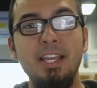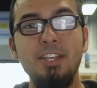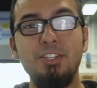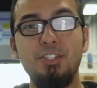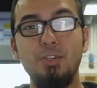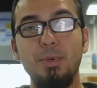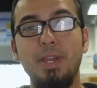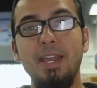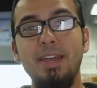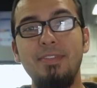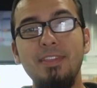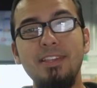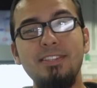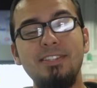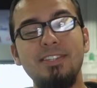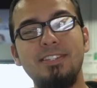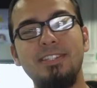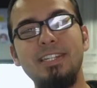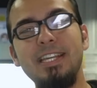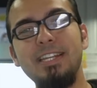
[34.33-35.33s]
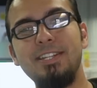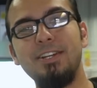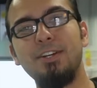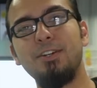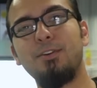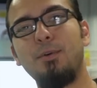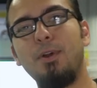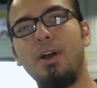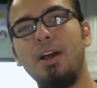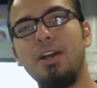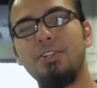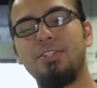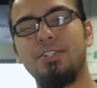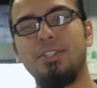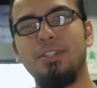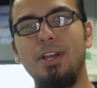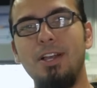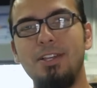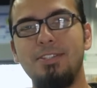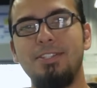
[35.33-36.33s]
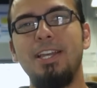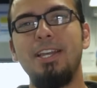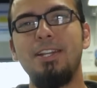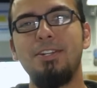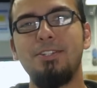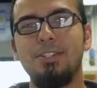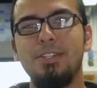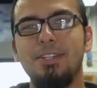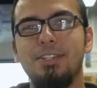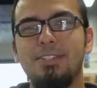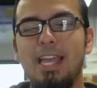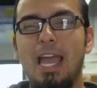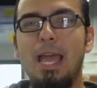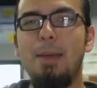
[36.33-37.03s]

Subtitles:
So again, this is Detail Garage Los Angeles, the